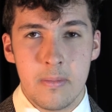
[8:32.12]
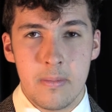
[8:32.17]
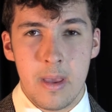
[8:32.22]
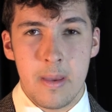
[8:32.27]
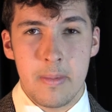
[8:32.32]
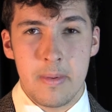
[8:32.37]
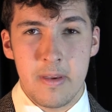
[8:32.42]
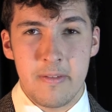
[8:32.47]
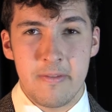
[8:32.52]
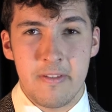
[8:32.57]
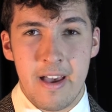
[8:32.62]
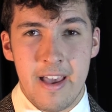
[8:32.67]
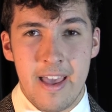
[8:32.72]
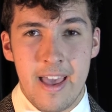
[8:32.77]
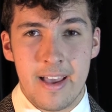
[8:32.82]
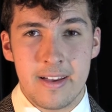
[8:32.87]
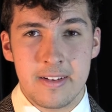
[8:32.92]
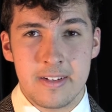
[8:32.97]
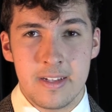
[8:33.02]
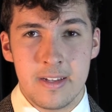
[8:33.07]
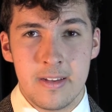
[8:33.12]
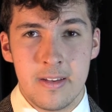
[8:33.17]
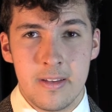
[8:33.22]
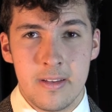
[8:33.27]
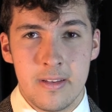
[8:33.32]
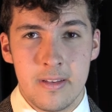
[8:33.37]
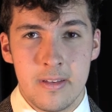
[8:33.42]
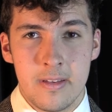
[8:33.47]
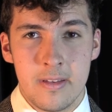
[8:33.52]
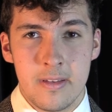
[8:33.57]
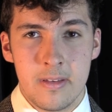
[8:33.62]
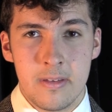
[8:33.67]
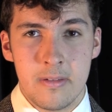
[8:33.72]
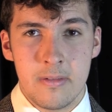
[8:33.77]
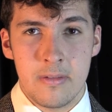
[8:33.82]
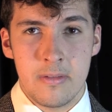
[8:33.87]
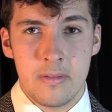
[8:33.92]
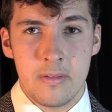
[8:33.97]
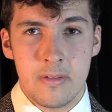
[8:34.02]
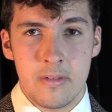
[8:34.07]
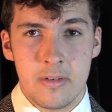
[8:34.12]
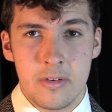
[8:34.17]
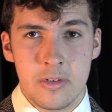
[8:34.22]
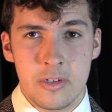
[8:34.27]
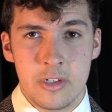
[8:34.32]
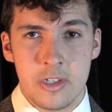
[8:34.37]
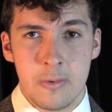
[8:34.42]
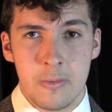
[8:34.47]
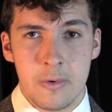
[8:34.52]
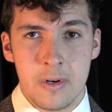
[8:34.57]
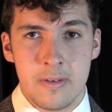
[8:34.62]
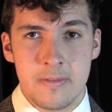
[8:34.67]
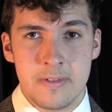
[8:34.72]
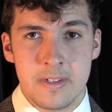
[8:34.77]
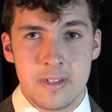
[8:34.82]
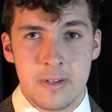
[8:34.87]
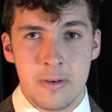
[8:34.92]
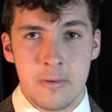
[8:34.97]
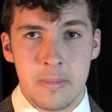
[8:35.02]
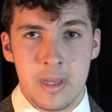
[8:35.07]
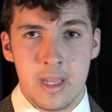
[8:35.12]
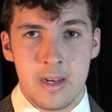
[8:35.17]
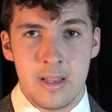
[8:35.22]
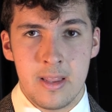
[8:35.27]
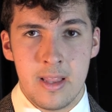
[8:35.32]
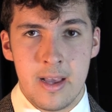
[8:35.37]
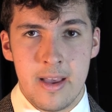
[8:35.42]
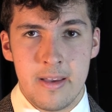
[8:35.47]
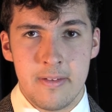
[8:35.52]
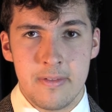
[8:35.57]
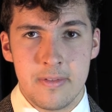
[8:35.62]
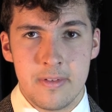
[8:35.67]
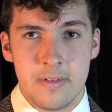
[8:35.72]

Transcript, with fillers: Maybe if I acted, she would have still been alive.